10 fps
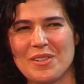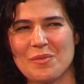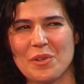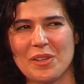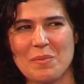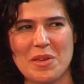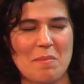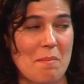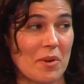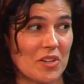to really be
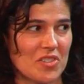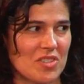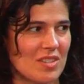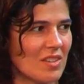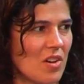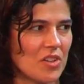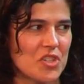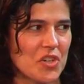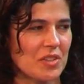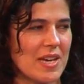immersed in the
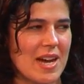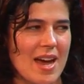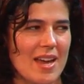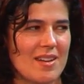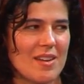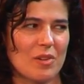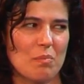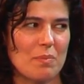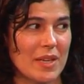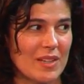culture like I had never
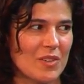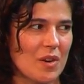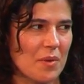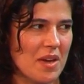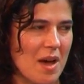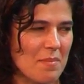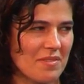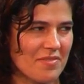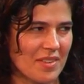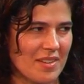been growing up in
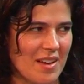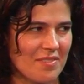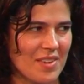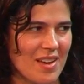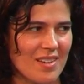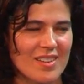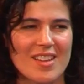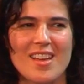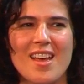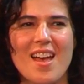Philadelphia.
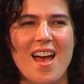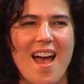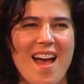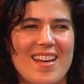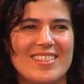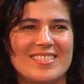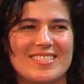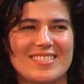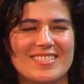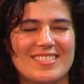And
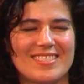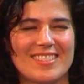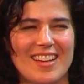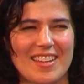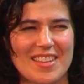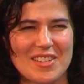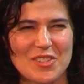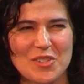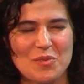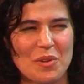I think
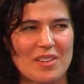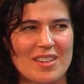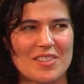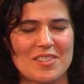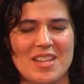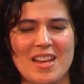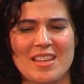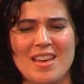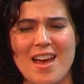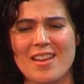just really
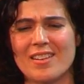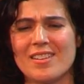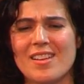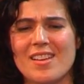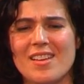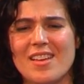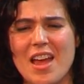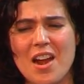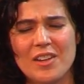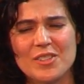understanding that and
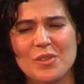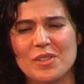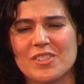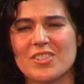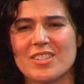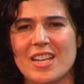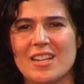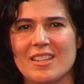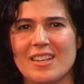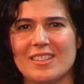and also
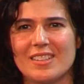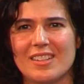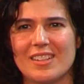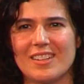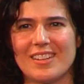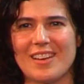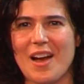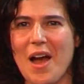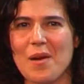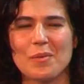understanding that
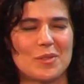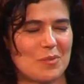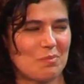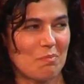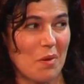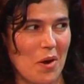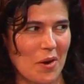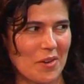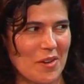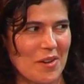I was
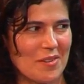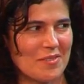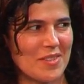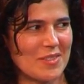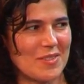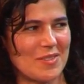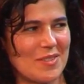part of this